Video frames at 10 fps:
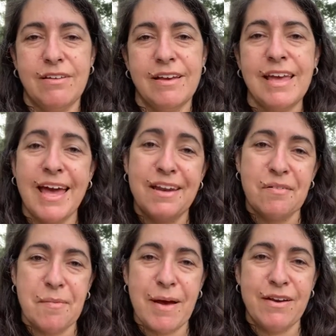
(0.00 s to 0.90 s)
Again, a
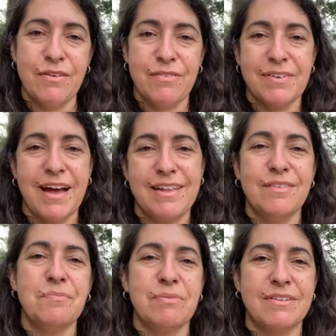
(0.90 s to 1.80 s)
reminder of
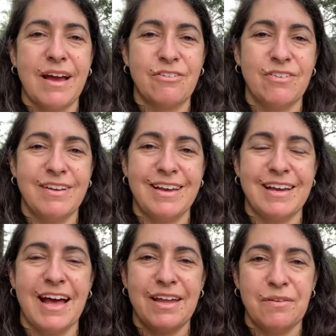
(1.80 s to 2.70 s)
God's protection and
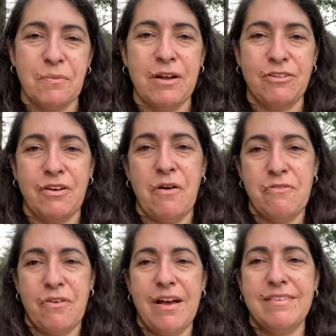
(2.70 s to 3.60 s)
God watching
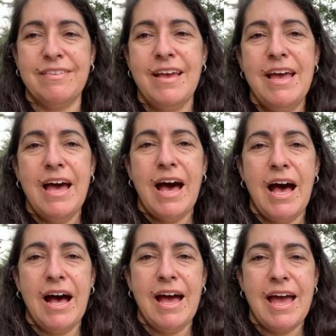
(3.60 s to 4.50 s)
over us.
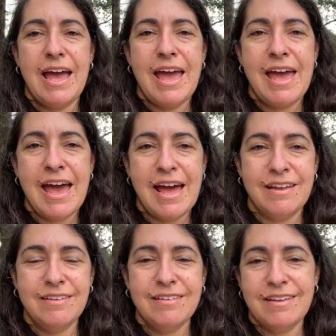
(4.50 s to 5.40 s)

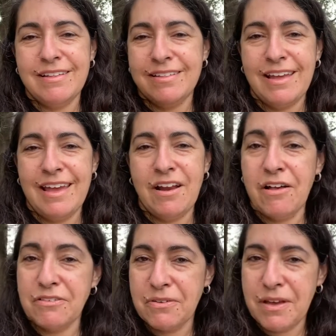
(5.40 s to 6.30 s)
And it
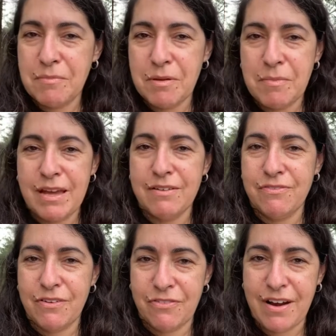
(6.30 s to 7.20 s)
also can be made of
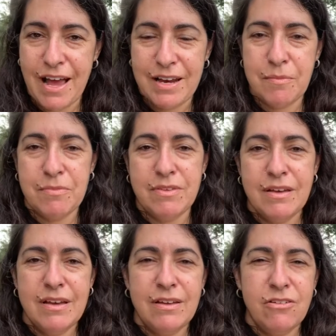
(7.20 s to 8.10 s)
different items.
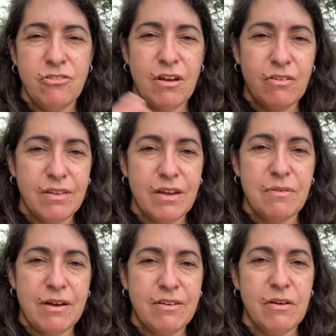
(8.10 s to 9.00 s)
Generally
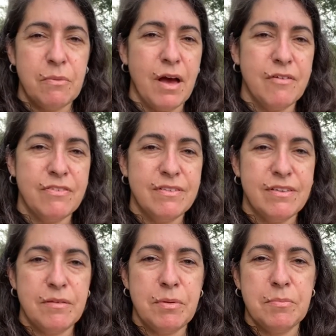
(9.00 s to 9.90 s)
around here, we often
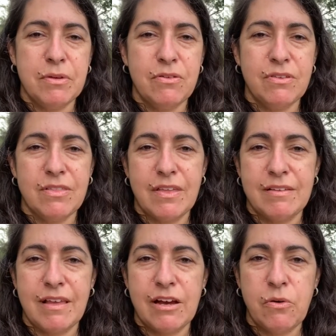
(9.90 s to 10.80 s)
see people using
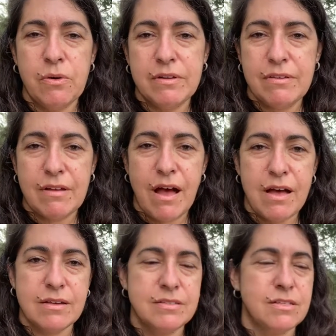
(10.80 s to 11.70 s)
things like corn
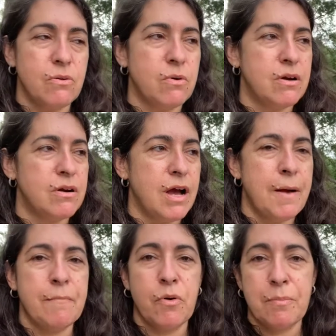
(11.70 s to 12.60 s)
stalks or
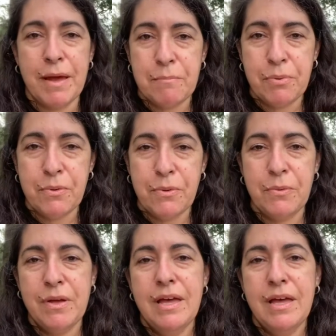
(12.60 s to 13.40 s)
bamboo.